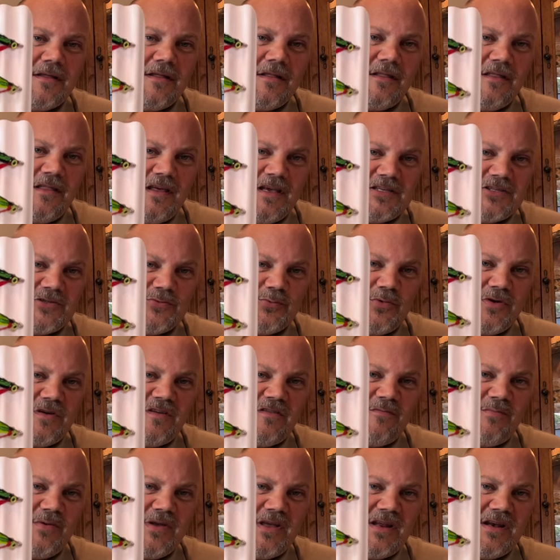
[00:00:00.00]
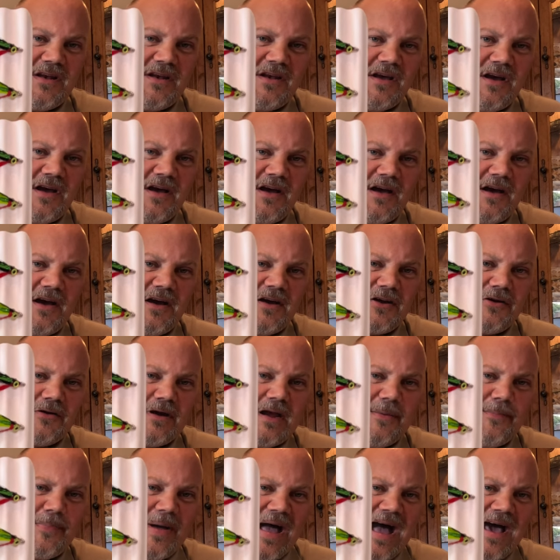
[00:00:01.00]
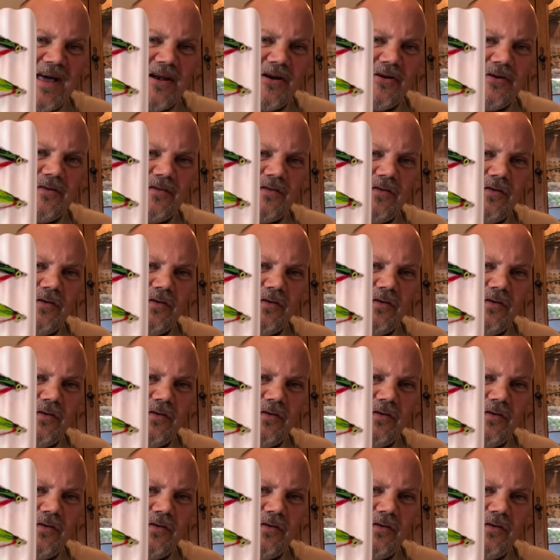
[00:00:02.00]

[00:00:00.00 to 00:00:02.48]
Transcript: this would have been uh, a great pattern